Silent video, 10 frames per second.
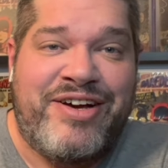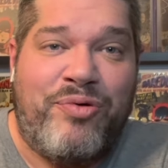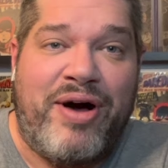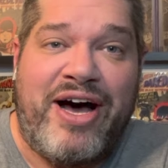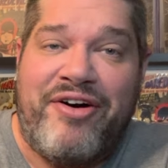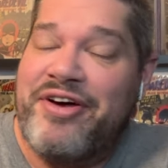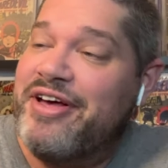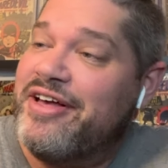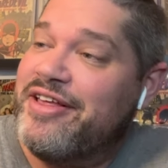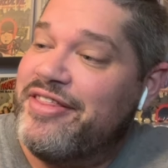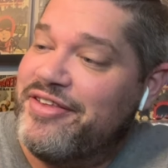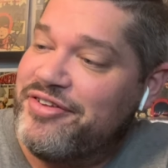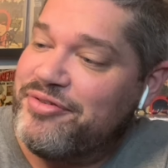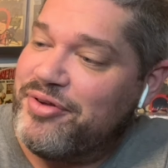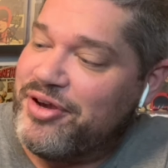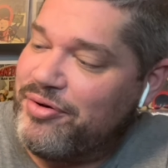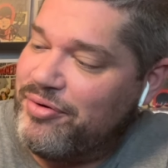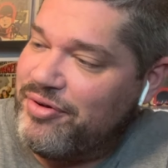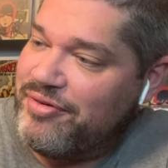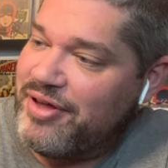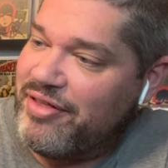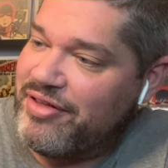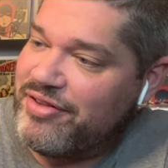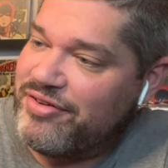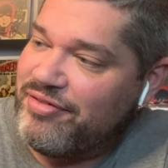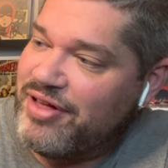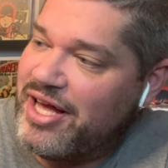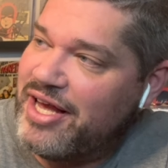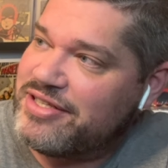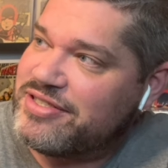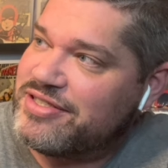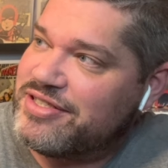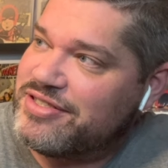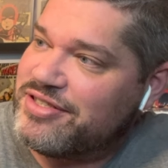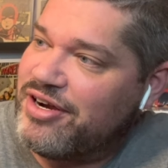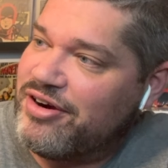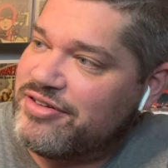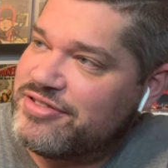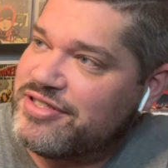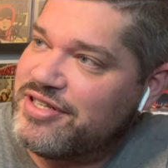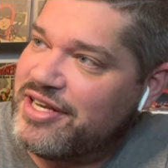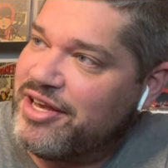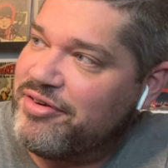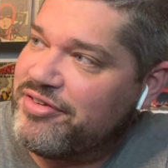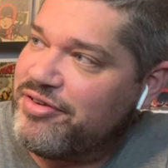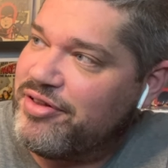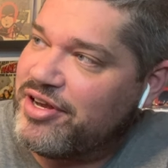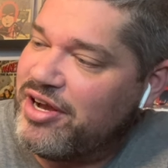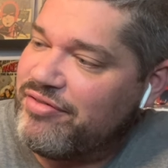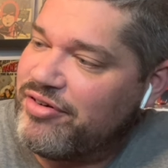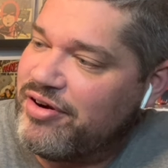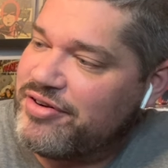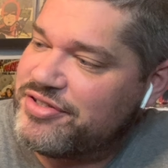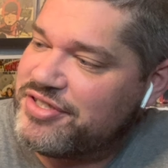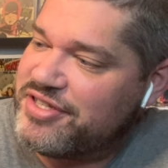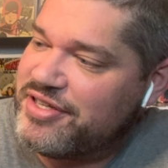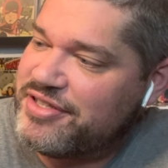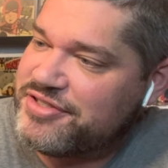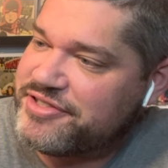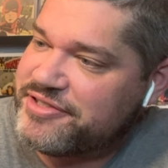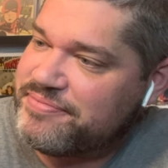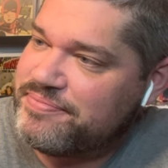Wow, this is really cool. I like this a lot, this art. I can't wait to see who the cover artist is on this.